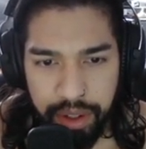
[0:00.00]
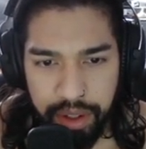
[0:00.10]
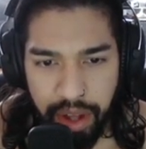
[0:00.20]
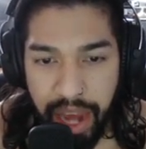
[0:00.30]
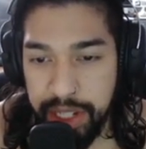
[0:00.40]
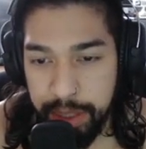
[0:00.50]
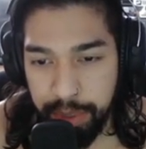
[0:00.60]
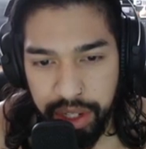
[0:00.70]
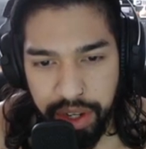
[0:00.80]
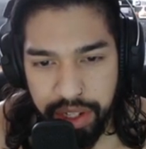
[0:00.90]
Acid
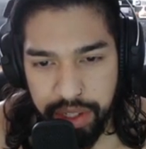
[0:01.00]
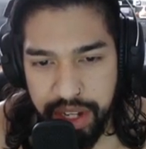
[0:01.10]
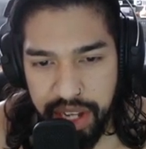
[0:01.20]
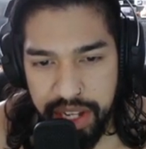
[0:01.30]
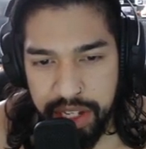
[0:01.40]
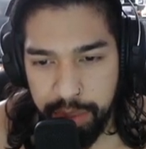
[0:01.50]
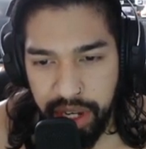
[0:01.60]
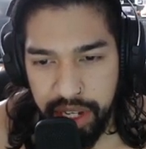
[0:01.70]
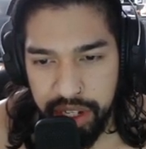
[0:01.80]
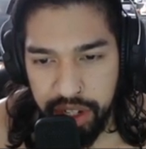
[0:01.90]
Spray. Okay, so he has Acid
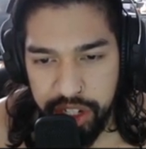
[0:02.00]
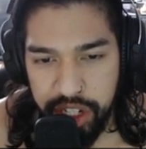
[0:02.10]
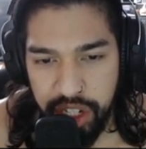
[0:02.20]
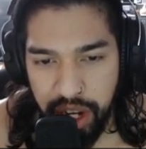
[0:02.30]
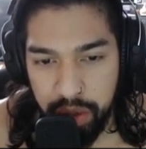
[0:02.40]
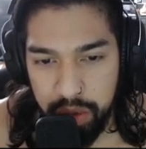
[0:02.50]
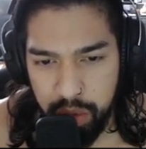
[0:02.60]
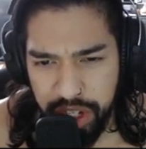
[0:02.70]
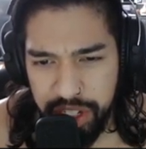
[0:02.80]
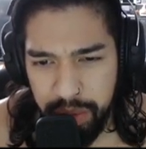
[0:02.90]
Spray, Gunk Shot. Ooh,
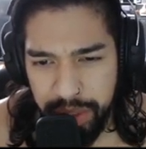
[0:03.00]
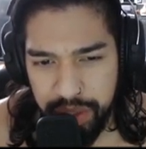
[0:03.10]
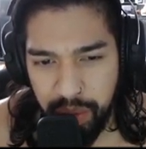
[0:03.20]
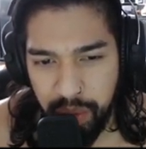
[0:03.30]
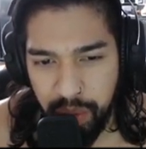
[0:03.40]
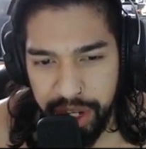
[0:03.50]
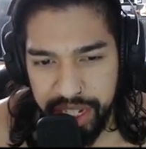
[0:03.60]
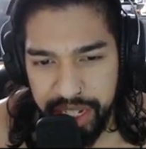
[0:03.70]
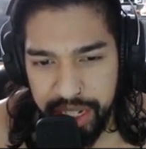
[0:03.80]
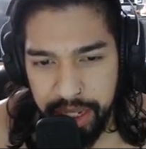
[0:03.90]
Gunk Shot
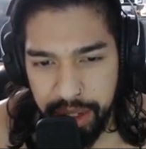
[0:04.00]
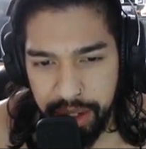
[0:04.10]
120.